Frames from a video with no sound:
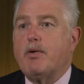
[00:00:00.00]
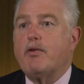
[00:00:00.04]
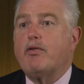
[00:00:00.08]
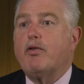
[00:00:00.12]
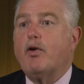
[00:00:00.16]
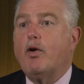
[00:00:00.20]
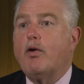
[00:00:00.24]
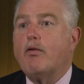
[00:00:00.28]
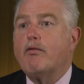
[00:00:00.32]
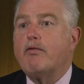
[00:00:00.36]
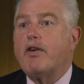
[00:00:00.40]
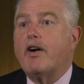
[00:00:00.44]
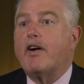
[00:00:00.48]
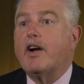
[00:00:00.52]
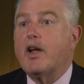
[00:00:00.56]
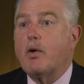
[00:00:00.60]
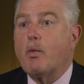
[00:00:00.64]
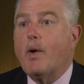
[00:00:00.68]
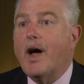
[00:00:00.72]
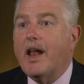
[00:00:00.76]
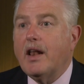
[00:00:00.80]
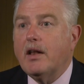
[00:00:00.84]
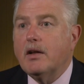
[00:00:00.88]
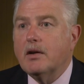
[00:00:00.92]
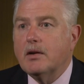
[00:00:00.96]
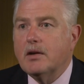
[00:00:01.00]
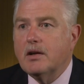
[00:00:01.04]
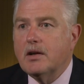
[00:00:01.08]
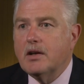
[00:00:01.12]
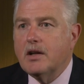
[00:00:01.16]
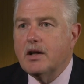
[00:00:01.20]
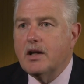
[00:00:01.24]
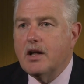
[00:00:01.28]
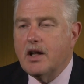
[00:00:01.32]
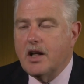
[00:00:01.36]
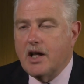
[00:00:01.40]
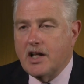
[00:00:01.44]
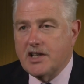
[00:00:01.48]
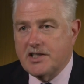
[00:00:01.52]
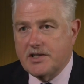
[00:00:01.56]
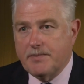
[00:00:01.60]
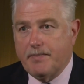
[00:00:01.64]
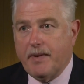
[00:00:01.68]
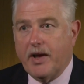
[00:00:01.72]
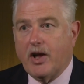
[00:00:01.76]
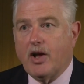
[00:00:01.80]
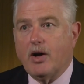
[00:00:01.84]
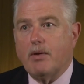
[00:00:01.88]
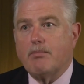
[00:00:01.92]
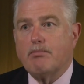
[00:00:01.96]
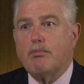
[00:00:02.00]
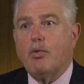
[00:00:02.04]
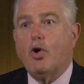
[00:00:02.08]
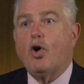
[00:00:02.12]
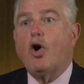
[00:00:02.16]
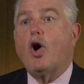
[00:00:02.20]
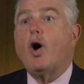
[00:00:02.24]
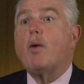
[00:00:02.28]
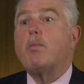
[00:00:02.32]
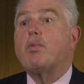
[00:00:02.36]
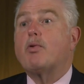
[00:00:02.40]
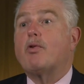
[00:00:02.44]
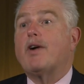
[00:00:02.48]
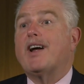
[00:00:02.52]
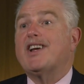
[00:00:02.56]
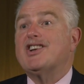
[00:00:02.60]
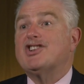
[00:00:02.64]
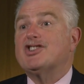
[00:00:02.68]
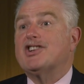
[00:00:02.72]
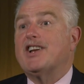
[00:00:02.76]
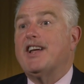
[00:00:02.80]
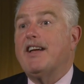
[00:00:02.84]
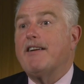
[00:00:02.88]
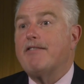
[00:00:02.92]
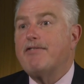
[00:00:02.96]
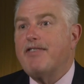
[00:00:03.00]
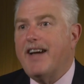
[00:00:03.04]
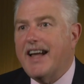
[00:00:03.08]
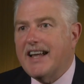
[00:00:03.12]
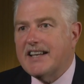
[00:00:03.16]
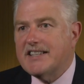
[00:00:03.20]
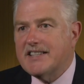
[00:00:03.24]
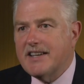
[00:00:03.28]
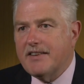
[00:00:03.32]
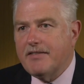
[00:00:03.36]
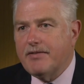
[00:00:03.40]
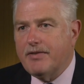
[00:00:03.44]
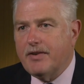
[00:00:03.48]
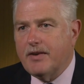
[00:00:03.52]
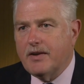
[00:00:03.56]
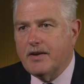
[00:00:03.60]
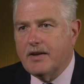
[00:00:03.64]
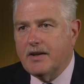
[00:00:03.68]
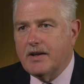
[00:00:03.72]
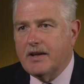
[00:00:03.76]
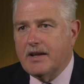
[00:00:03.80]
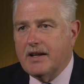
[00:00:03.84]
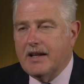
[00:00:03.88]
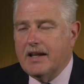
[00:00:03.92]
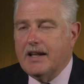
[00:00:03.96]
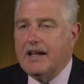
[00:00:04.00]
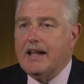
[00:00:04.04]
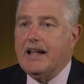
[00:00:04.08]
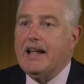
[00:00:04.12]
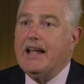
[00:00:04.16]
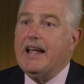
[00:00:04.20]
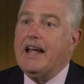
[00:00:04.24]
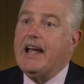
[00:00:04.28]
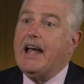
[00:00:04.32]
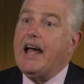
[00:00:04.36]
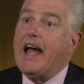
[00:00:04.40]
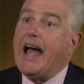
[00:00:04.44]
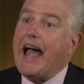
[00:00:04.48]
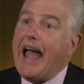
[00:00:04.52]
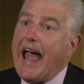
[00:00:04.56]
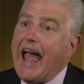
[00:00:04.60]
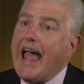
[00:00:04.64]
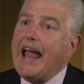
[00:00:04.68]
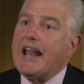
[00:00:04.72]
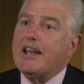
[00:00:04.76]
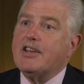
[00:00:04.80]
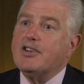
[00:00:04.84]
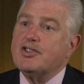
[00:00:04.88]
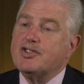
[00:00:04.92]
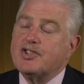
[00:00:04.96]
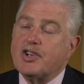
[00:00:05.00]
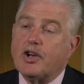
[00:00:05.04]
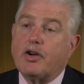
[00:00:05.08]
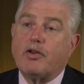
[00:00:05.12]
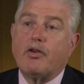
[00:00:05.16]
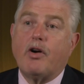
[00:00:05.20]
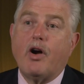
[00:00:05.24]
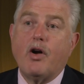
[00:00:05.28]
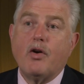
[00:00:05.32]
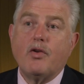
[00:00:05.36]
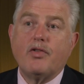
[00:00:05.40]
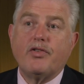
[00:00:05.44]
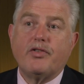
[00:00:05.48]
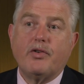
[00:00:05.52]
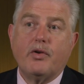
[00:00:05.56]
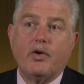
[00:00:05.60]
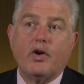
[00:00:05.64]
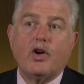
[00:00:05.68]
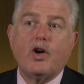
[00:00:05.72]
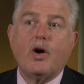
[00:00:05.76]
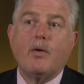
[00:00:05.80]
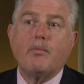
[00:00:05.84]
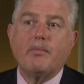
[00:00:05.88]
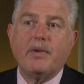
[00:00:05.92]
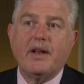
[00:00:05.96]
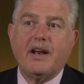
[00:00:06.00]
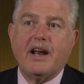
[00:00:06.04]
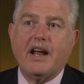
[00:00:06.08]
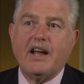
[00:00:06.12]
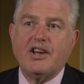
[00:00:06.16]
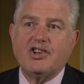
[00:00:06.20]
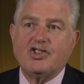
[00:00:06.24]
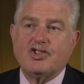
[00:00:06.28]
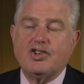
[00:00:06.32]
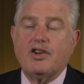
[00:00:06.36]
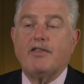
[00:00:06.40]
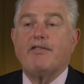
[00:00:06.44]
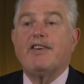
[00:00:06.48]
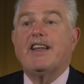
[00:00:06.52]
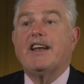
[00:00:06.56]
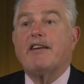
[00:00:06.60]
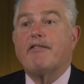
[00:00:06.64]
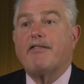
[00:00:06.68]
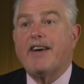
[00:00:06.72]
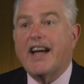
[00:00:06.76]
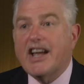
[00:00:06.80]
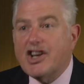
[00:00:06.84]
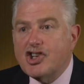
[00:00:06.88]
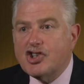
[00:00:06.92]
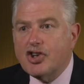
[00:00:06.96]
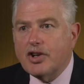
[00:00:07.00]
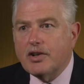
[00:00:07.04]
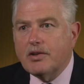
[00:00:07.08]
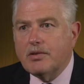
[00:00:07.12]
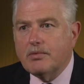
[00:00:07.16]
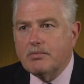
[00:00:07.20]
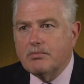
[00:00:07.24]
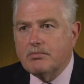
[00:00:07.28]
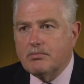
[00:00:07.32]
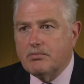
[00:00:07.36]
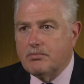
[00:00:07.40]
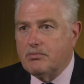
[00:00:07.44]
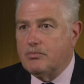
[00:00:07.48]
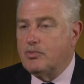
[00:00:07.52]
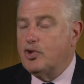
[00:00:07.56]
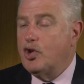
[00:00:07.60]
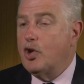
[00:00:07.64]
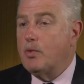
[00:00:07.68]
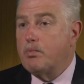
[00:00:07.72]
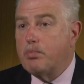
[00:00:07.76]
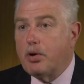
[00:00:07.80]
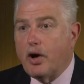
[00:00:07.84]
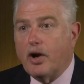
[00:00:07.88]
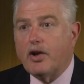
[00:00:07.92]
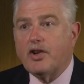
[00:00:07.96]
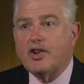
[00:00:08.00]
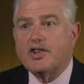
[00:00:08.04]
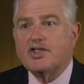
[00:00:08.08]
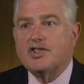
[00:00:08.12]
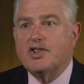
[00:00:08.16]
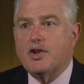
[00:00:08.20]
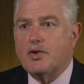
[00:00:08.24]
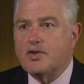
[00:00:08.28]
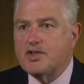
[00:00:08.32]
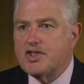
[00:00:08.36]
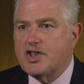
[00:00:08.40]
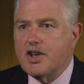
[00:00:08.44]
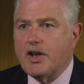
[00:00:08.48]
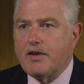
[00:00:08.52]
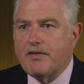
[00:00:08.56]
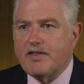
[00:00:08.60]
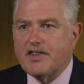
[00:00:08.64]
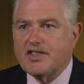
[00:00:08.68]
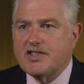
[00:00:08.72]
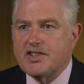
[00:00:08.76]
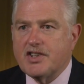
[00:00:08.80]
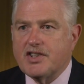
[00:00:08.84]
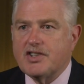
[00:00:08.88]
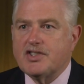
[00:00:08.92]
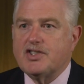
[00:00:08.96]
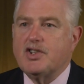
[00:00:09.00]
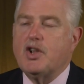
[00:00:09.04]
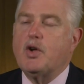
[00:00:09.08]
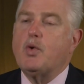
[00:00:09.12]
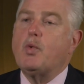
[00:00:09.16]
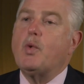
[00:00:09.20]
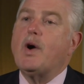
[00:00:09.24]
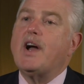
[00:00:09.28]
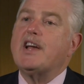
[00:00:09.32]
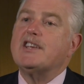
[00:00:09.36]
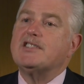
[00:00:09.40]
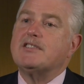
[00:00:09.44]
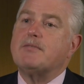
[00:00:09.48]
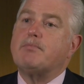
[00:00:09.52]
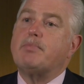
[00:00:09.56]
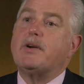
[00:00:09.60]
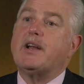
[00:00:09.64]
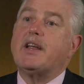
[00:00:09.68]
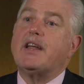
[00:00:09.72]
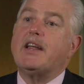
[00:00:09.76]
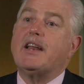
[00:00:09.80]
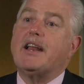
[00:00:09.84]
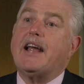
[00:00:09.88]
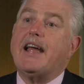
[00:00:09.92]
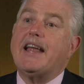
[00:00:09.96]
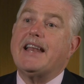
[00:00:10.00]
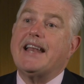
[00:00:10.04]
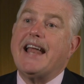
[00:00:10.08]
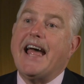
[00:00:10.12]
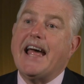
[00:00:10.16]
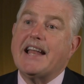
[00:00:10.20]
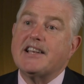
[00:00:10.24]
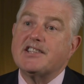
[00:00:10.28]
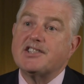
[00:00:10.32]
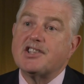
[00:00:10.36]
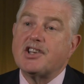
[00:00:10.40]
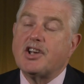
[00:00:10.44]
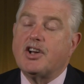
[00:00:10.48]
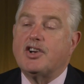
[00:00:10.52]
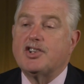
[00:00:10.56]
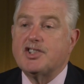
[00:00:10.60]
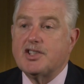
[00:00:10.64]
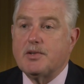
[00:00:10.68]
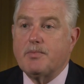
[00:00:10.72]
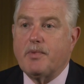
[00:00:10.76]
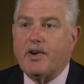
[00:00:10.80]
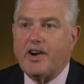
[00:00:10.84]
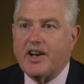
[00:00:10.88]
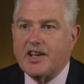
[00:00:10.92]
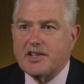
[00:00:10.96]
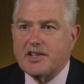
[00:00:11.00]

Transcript: perform very well, to become more operationally effective, and to grow through a combination of innovation, new products, new services, new ways of bringing enhanced customer